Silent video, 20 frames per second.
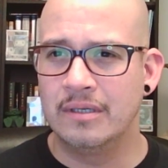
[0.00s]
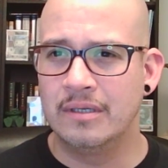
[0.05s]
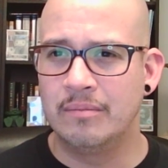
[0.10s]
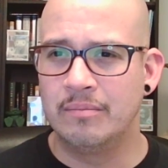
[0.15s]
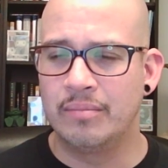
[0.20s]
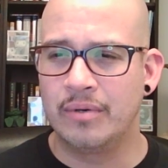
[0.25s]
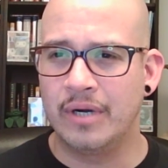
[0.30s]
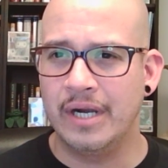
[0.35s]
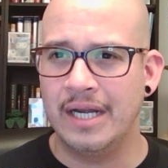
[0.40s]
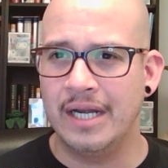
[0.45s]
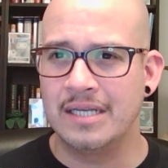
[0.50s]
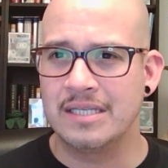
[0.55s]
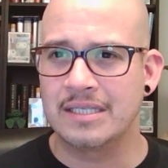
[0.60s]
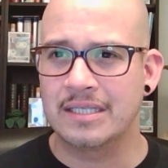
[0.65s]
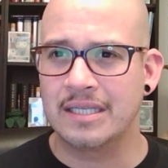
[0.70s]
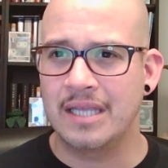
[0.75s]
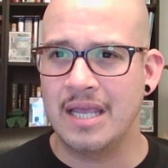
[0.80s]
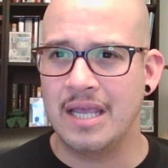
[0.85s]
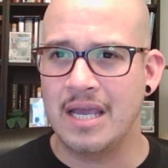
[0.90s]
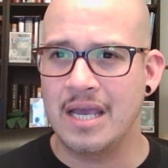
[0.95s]
Brain
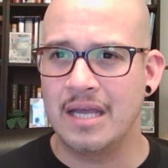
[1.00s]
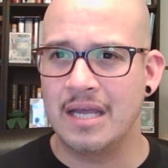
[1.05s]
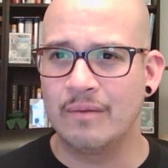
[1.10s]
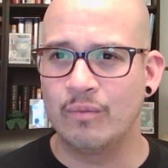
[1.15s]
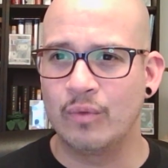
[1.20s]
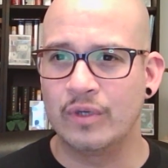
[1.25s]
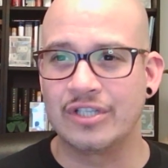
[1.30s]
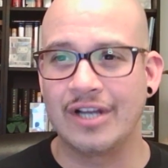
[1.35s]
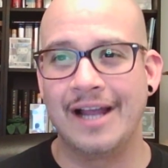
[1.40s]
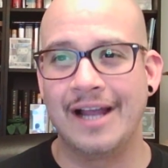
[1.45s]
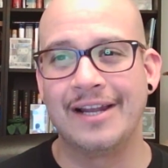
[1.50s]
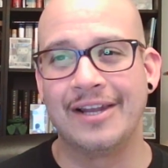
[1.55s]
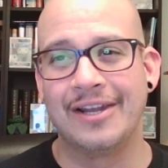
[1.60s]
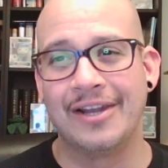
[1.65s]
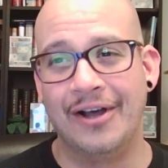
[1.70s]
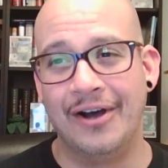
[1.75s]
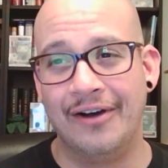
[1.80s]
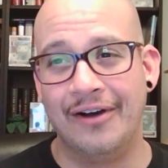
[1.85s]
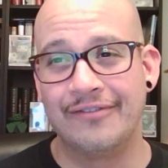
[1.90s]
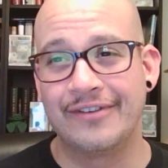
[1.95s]
Scan, which I
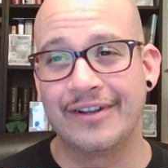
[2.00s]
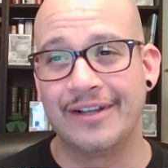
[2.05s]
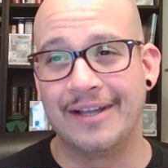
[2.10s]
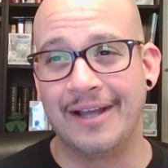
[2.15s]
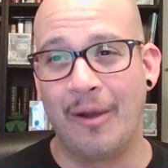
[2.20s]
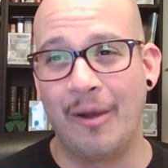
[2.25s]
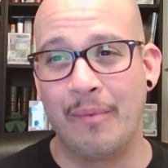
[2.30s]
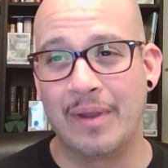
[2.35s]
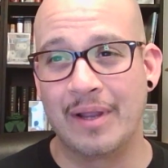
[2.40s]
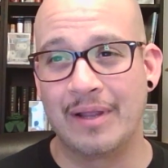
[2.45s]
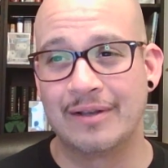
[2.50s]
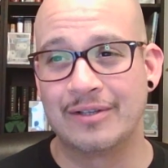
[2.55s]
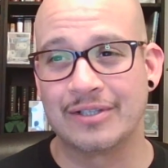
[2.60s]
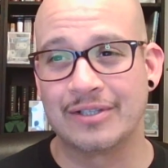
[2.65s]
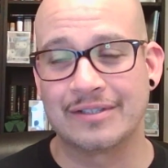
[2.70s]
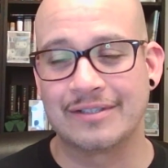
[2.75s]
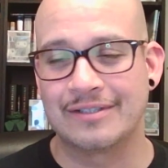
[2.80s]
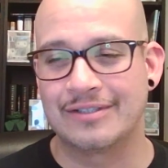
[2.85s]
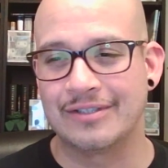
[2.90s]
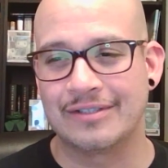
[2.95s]
loved. I mean,
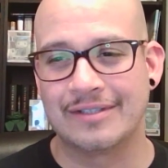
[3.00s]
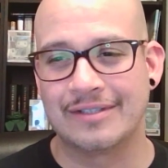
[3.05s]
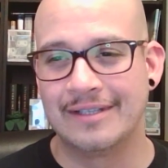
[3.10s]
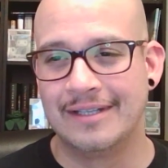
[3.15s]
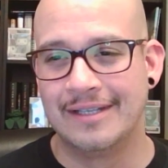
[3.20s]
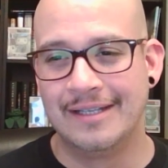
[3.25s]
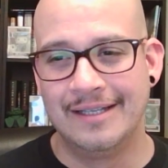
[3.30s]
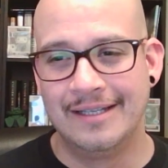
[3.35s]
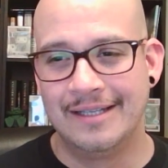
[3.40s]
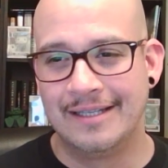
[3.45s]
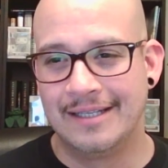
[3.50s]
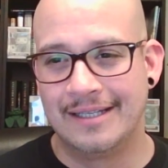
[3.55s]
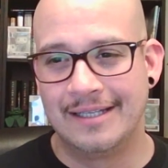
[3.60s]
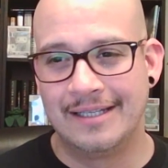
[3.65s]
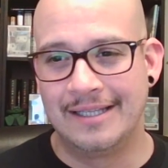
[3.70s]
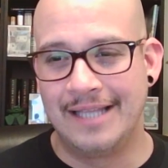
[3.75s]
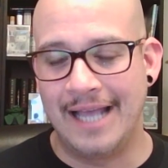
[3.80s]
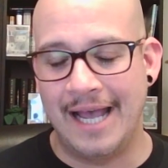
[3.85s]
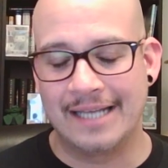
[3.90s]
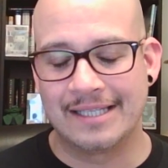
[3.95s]
just, just,
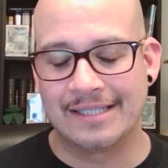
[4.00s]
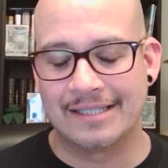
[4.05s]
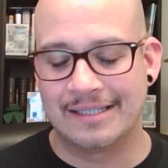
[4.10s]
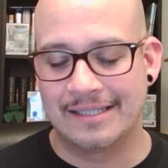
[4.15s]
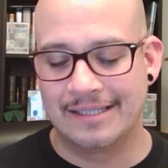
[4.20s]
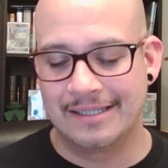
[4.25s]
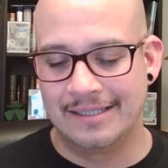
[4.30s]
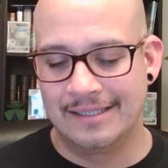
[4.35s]
that's,